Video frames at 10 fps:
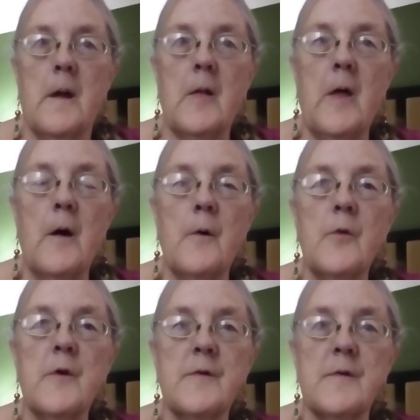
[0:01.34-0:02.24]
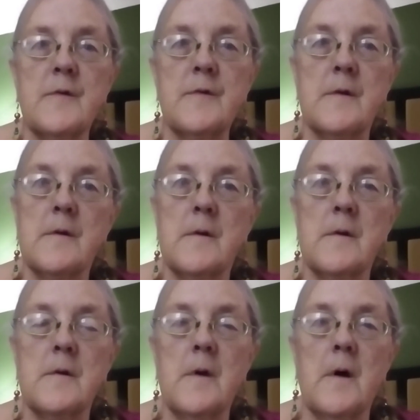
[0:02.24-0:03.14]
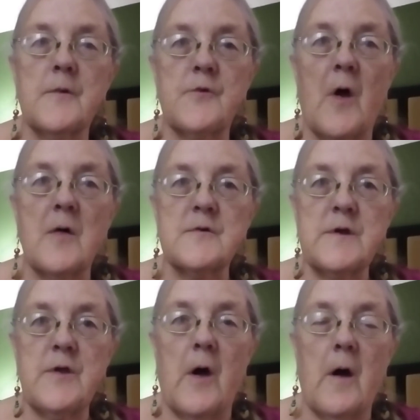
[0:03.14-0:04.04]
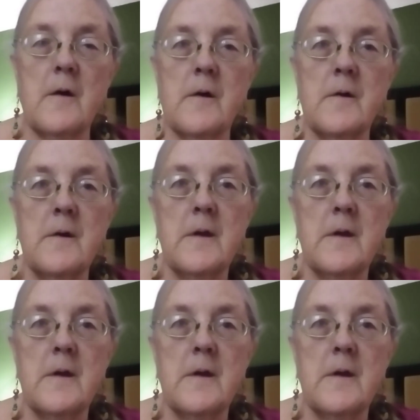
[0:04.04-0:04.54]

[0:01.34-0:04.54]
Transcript: Hello, this is Astrology Talk.